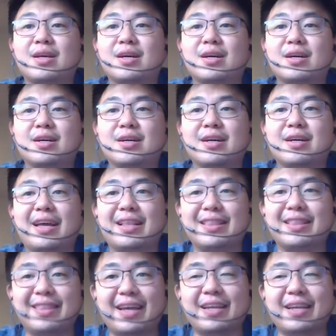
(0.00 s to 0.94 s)

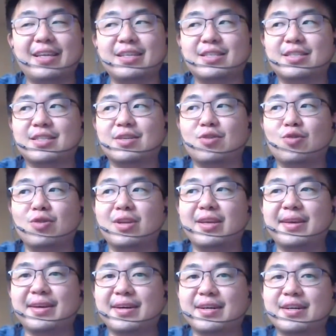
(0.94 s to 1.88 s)
And that is the
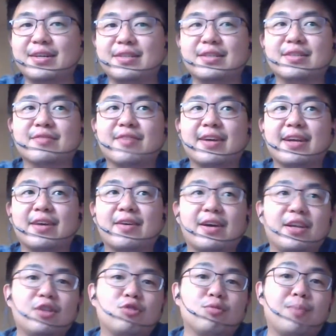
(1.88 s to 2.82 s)
only hurdle right now I
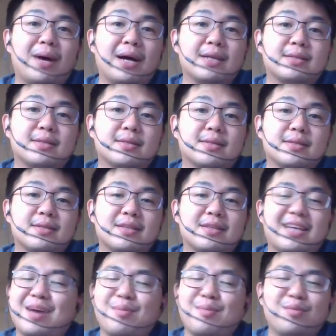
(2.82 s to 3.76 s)
need to pass.
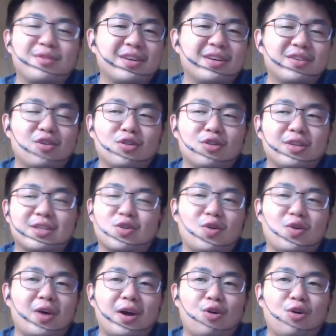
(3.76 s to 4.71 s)
Camera, all things,
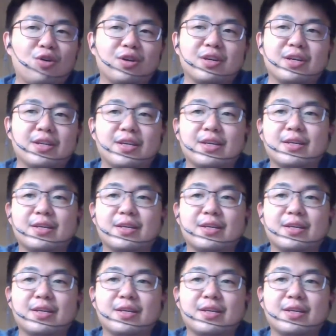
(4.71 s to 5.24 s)
all I order already.